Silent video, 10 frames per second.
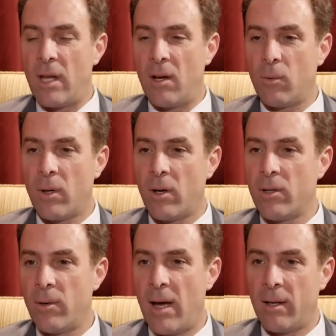so now where are
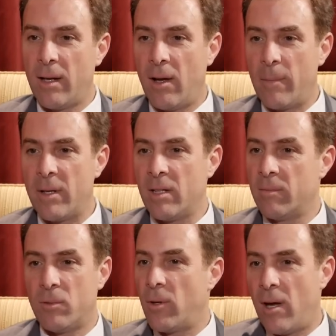you at now? How many
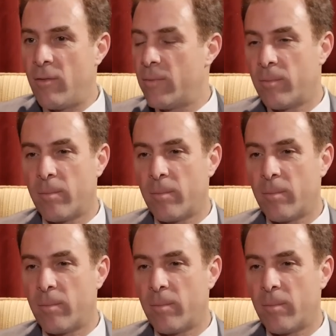do you have